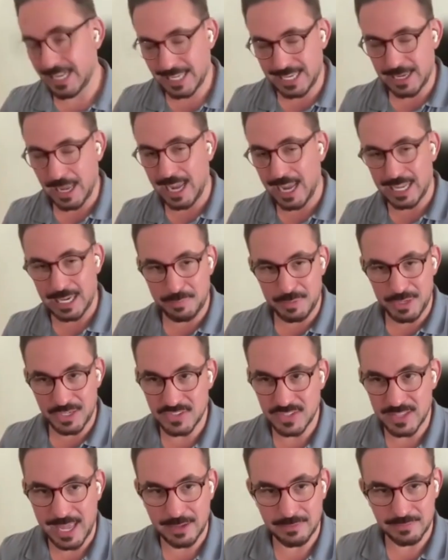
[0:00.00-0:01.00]
And I get
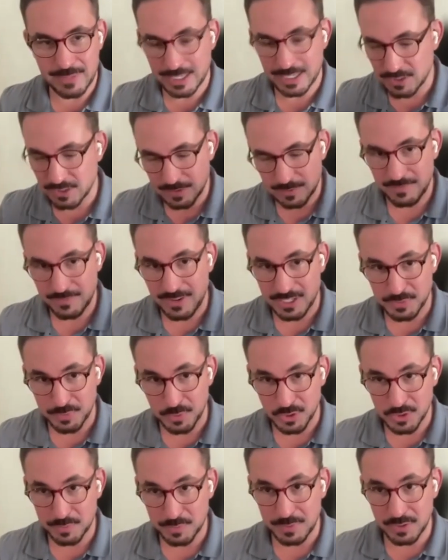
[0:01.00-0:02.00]
a piece of that.
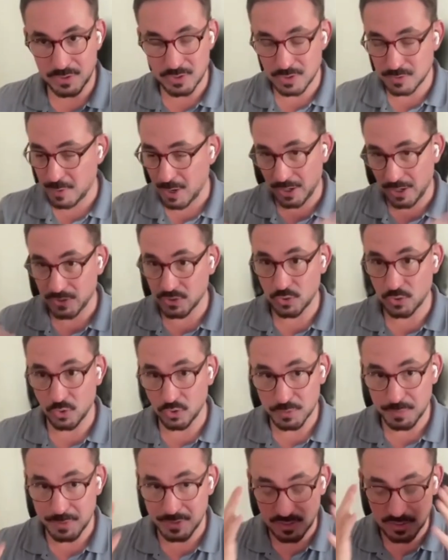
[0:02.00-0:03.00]
That's Facebook's business
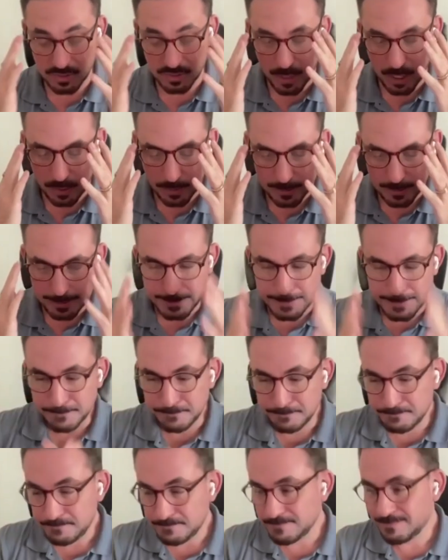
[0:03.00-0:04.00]
model. That's Google's business model.
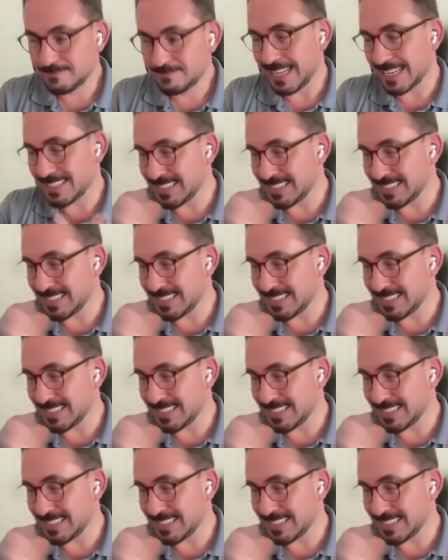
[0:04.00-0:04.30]
Yep.